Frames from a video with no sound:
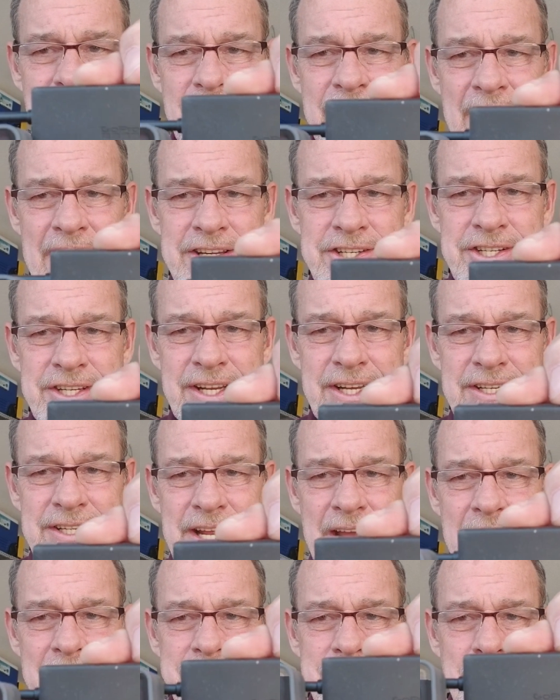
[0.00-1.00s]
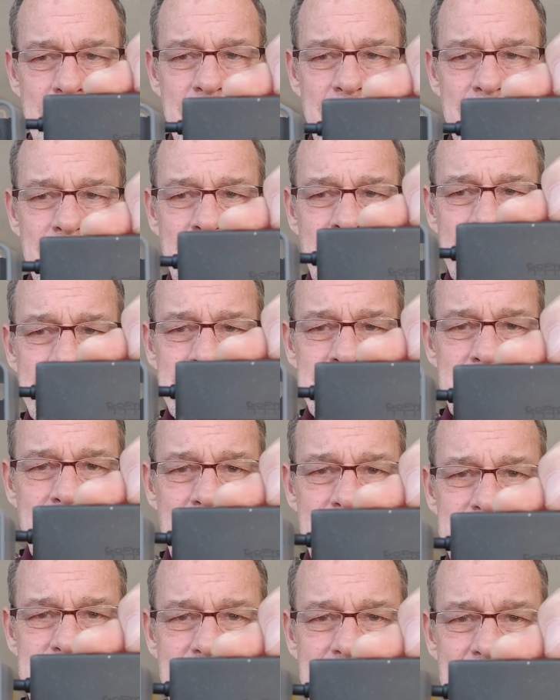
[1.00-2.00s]
That's the adapter. Look at the
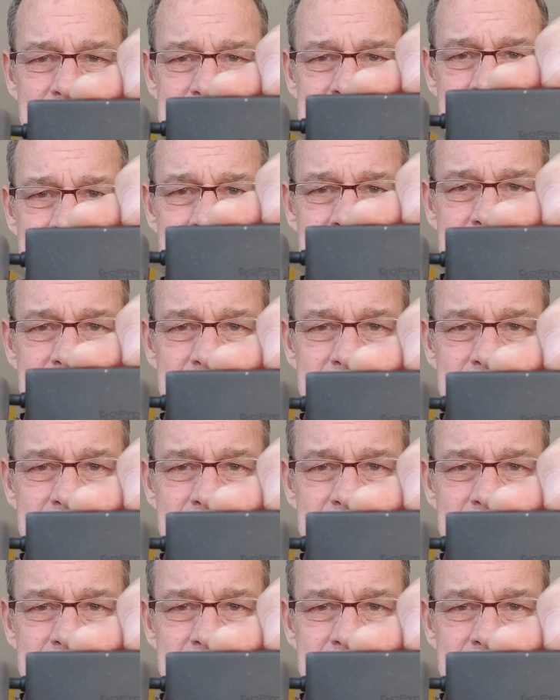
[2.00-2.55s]
size of that thing.